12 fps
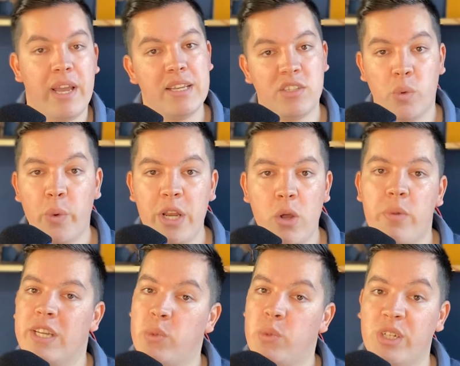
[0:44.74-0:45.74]
so we know
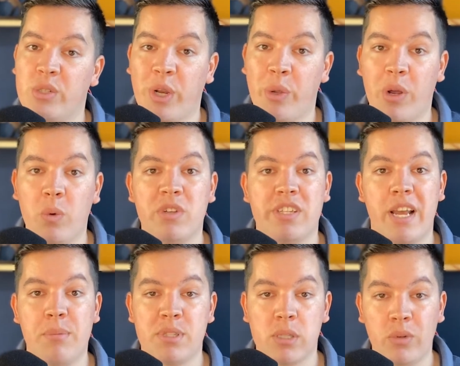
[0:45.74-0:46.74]
that 2021 was an
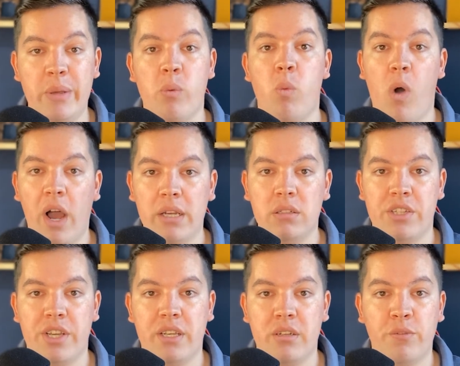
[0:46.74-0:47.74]
absolutely wild
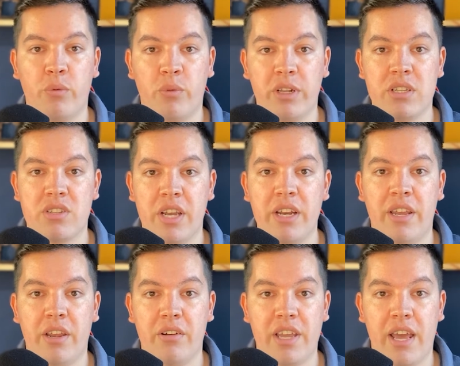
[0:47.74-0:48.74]
year for real estate
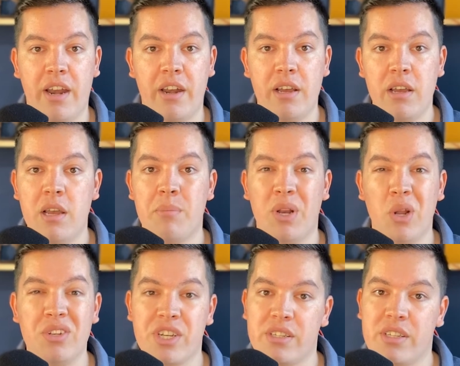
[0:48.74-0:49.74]
here in Canada, but not
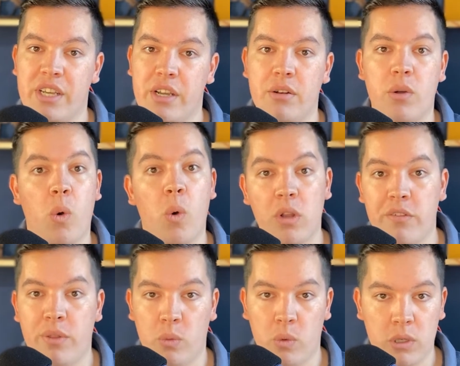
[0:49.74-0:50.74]
just here, all over
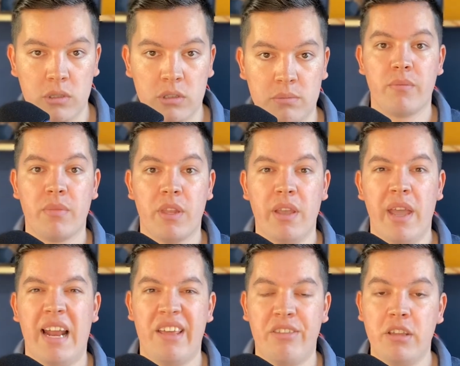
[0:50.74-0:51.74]
the world.
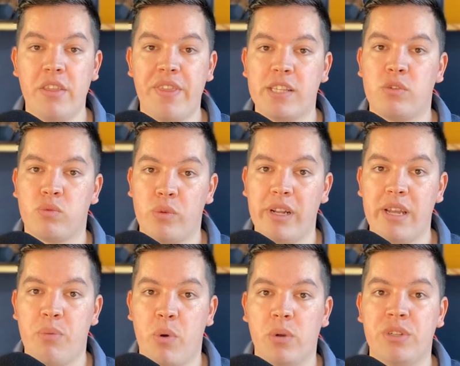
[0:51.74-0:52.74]
And I think that that's really
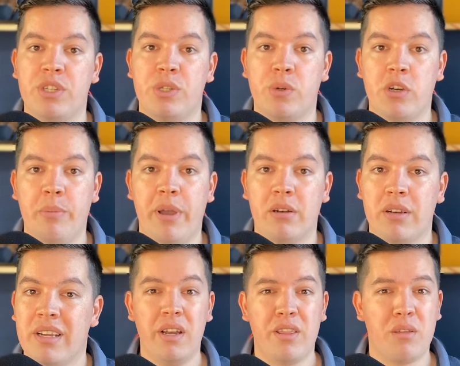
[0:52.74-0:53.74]
important to talk about.
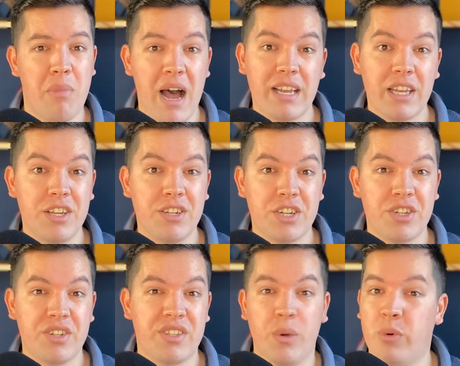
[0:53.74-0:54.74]
The market
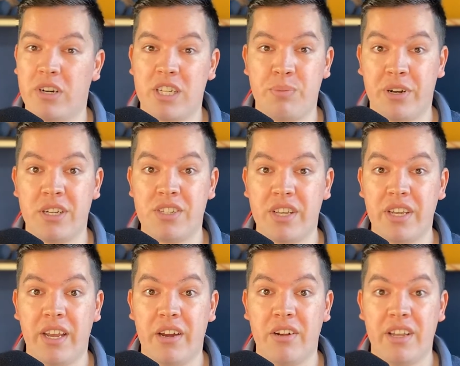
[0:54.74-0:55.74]
conditions that we're experiencing
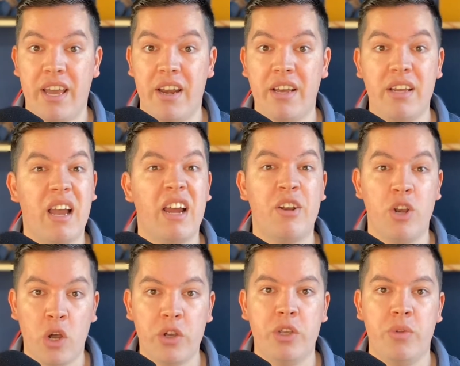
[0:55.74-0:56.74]
here in Canada are
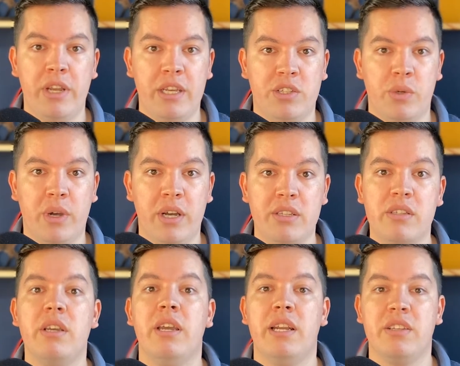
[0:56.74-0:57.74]
not unique to us,
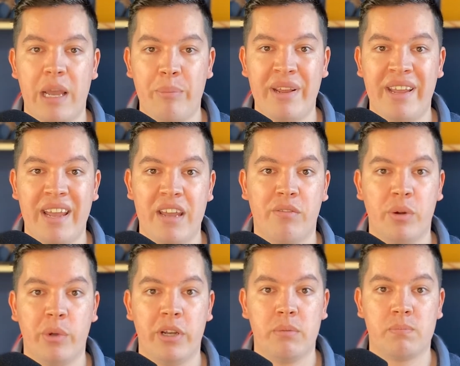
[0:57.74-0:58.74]
it is happening
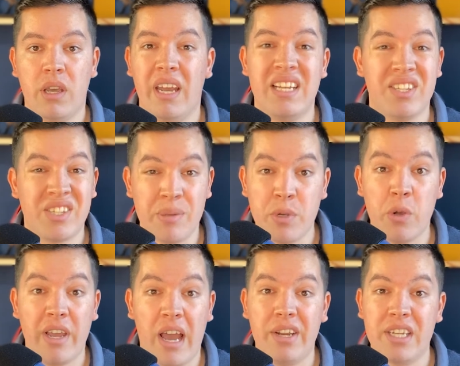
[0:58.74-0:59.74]
everywhere. In Simcoe
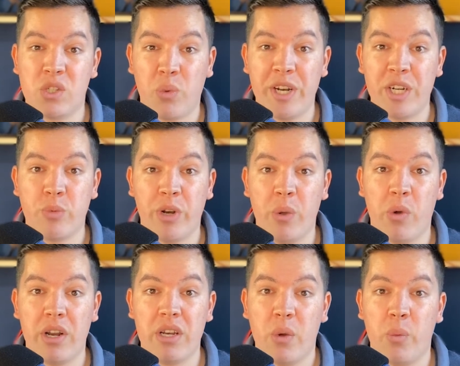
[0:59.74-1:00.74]
County in
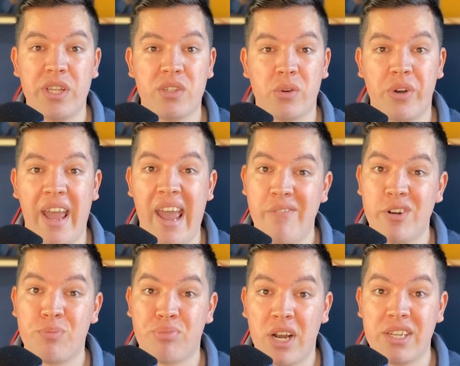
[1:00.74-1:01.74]
2021, we saw an
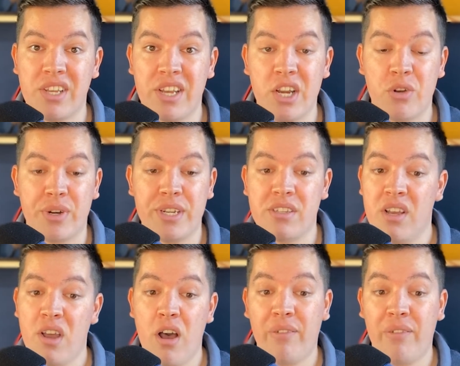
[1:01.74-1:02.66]
average price increase of